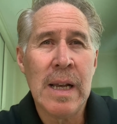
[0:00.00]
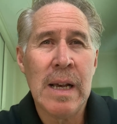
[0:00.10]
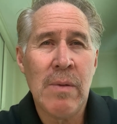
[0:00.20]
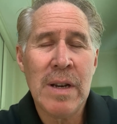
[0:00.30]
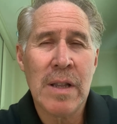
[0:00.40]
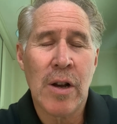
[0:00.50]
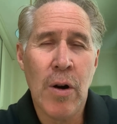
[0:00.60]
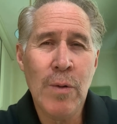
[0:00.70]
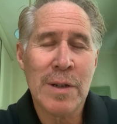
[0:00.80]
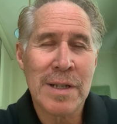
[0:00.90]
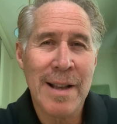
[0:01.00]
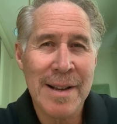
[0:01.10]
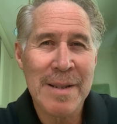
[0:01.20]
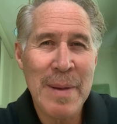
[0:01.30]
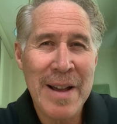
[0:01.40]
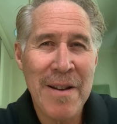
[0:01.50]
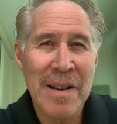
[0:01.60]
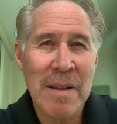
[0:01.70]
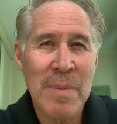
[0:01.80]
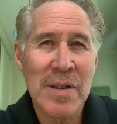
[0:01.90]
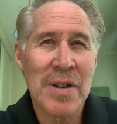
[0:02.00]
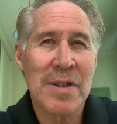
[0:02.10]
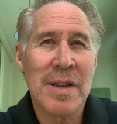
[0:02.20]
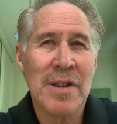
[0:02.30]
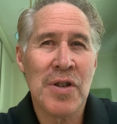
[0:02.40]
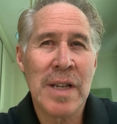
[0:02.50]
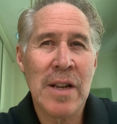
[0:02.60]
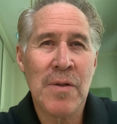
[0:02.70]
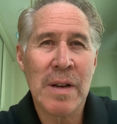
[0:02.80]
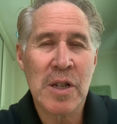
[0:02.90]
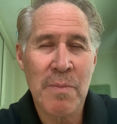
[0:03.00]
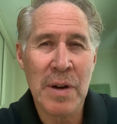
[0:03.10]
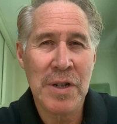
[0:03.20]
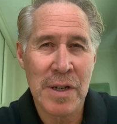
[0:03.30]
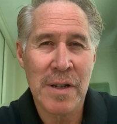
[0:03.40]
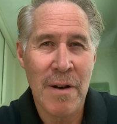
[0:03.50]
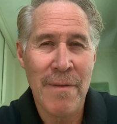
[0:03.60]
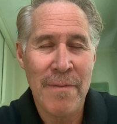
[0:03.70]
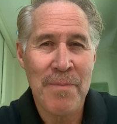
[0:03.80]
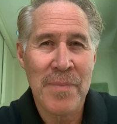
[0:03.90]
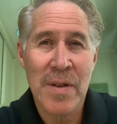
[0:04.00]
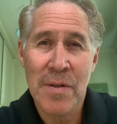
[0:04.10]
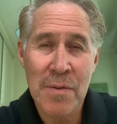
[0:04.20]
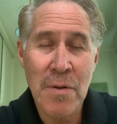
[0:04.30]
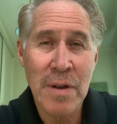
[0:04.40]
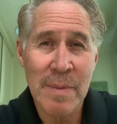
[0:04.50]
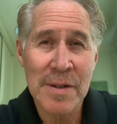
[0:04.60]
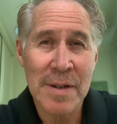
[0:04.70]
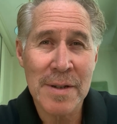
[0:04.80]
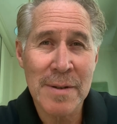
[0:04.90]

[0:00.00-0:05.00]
One of the coolest things about owning a business is you get to express yourself through your business.